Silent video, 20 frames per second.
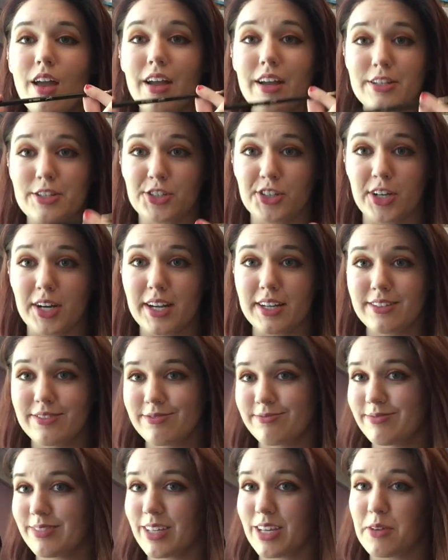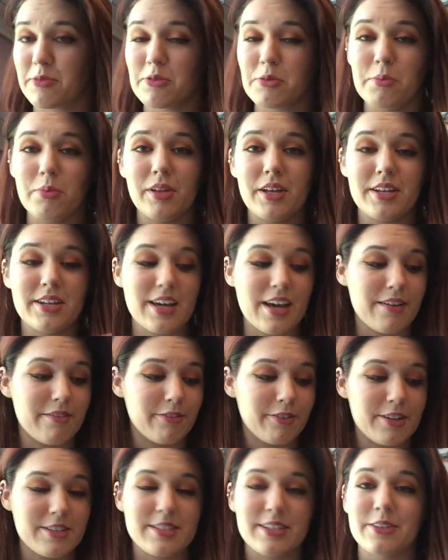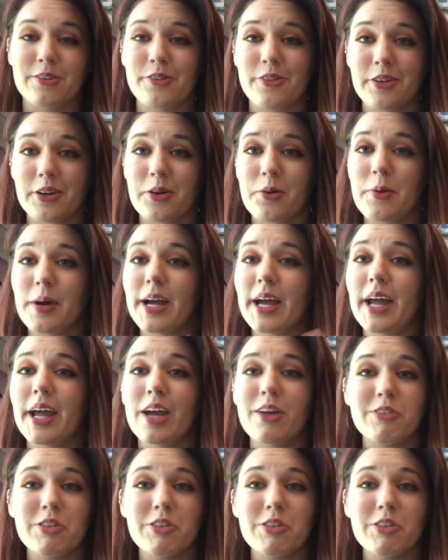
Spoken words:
It's great. It will blend every single thing away.